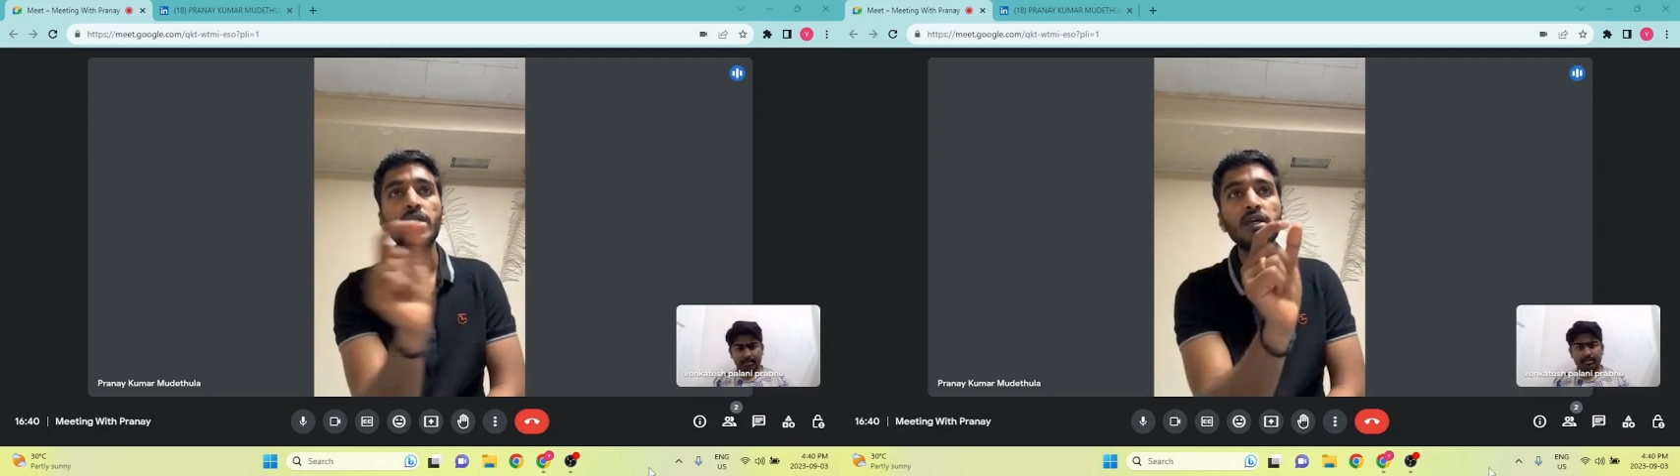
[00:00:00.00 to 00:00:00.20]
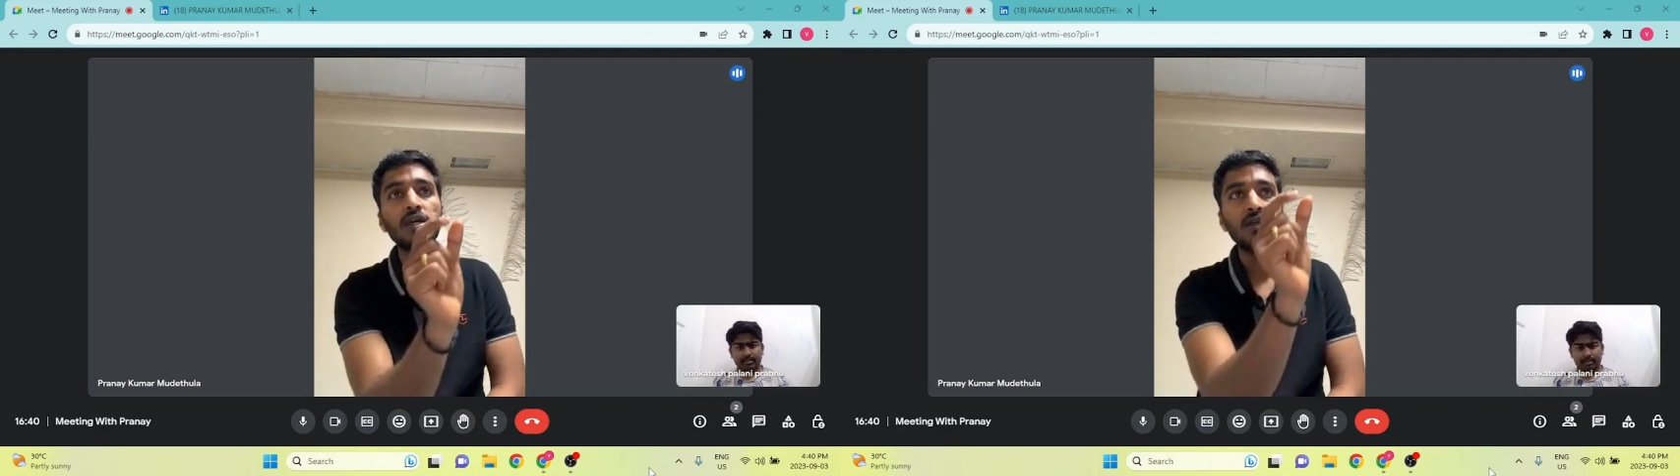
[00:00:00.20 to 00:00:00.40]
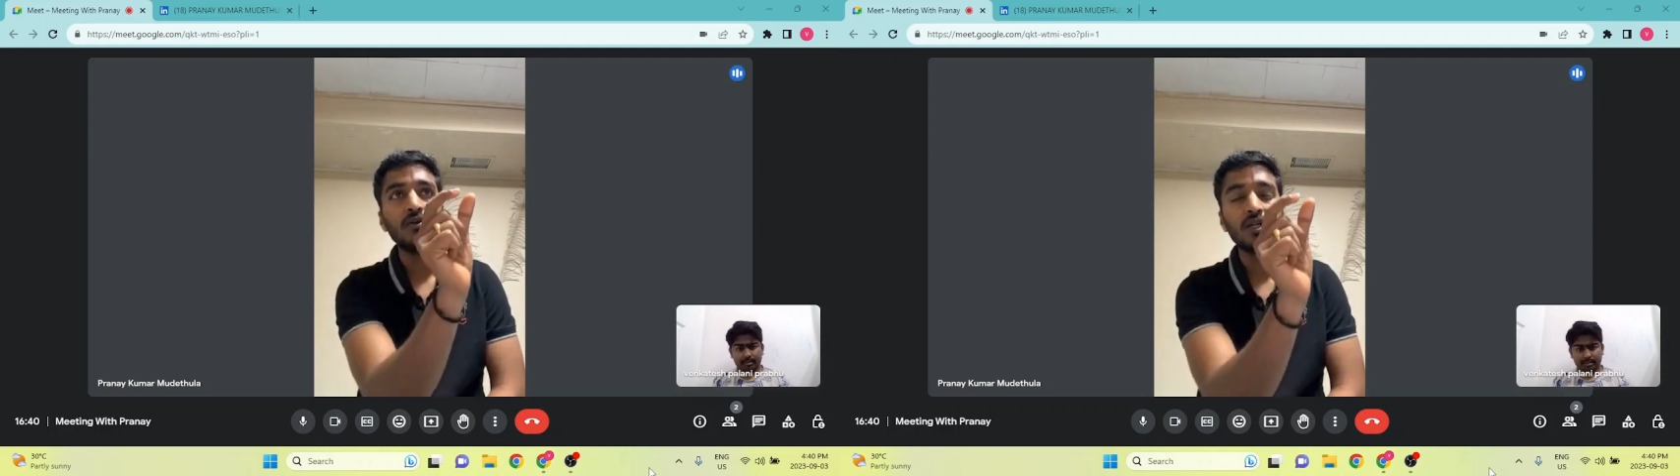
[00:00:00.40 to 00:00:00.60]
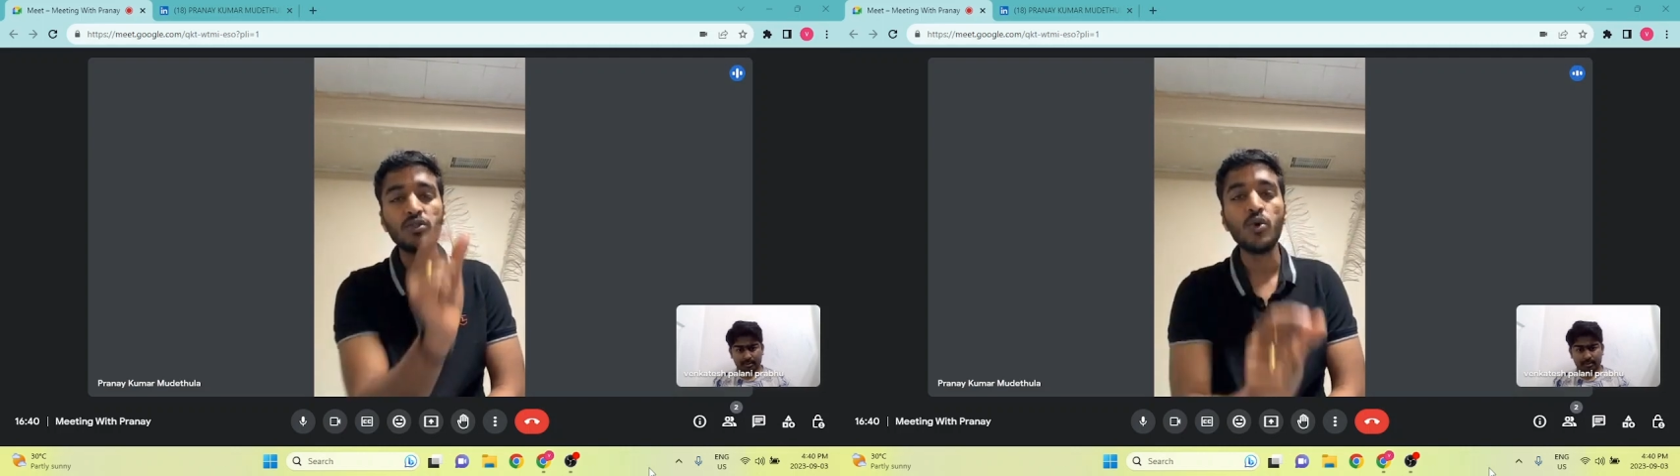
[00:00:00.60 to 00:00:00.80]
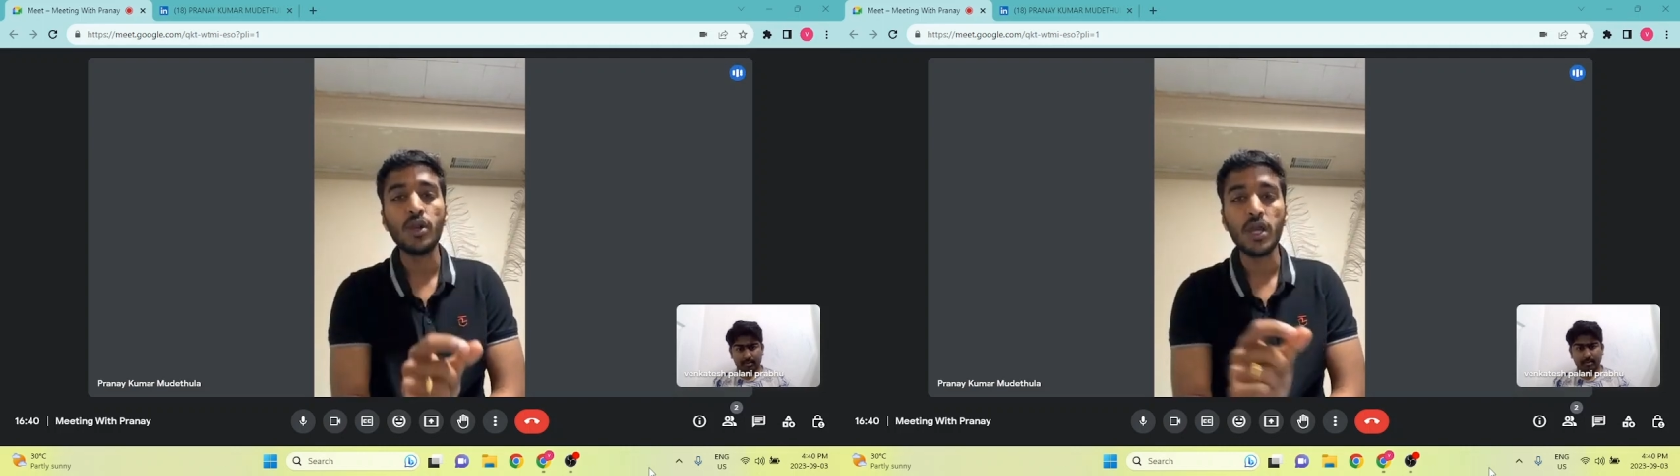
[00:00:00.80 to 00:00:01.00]
under your
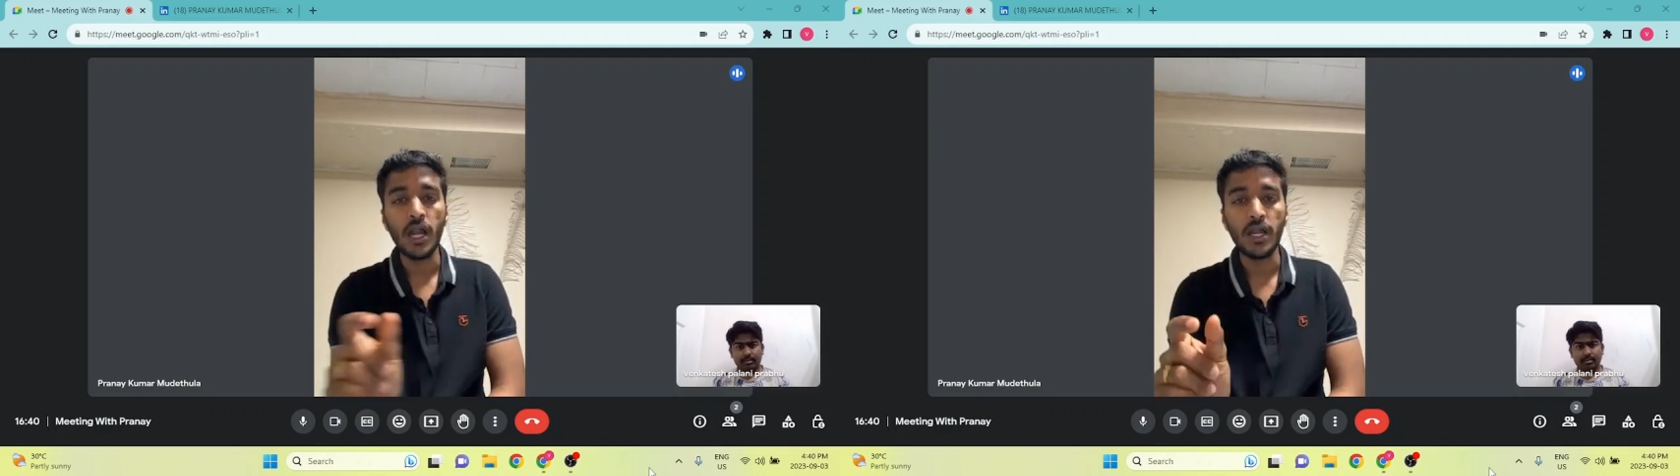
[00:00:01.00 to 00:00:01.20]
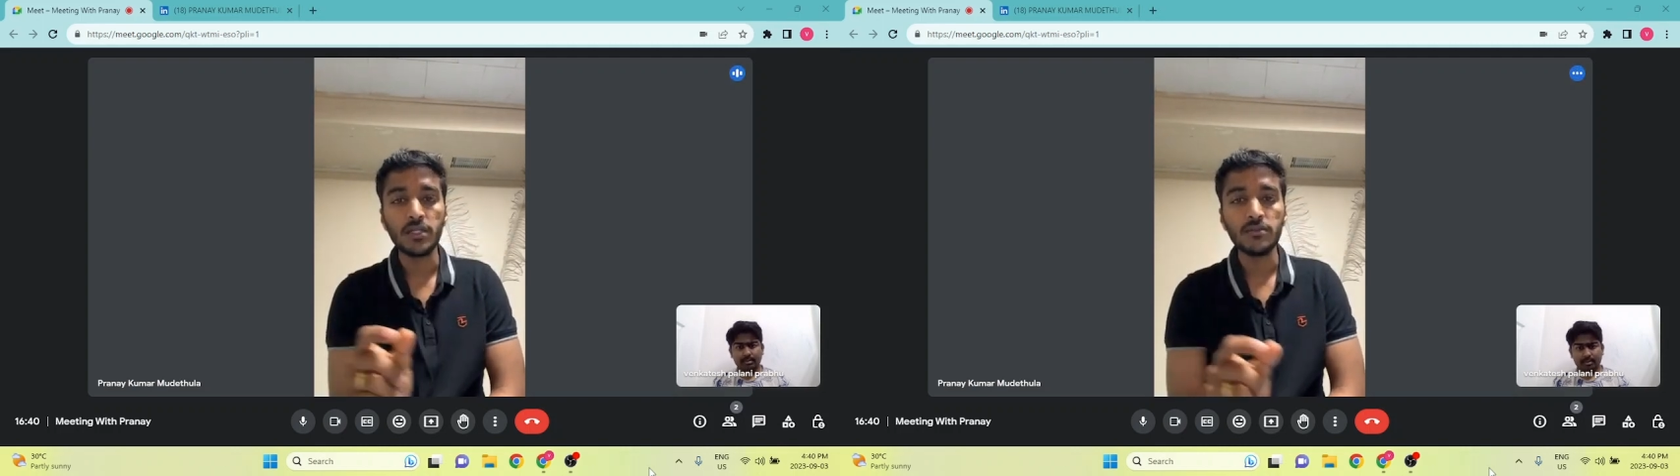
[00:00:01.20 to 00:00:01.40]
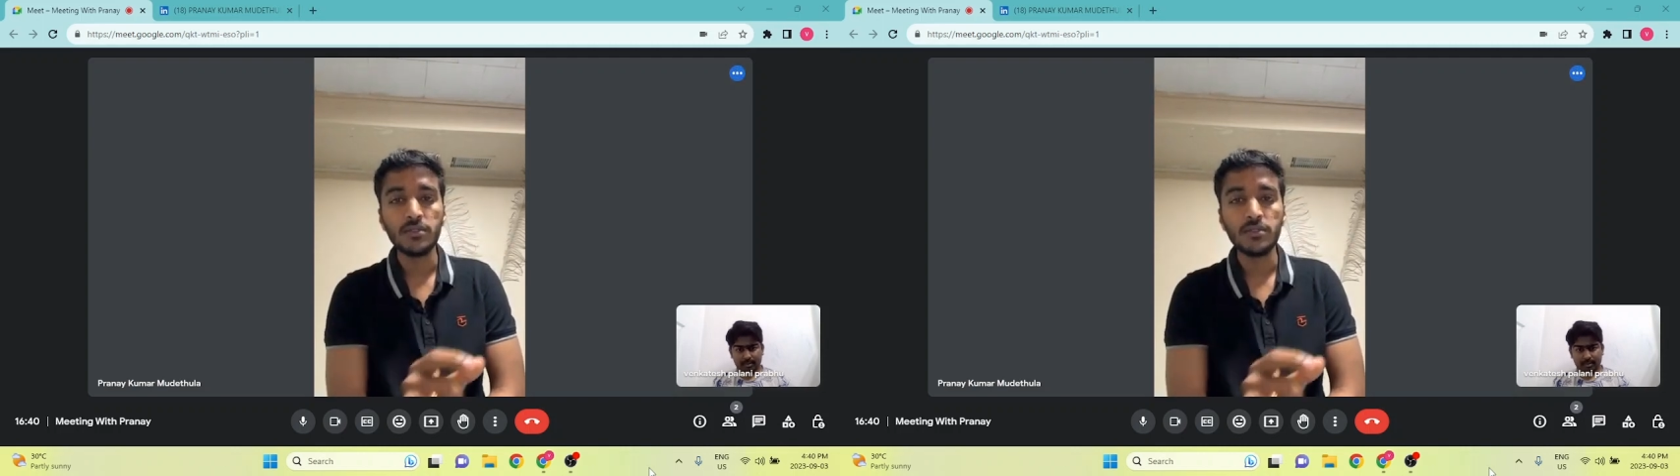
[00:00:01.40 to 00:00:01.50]
scorecard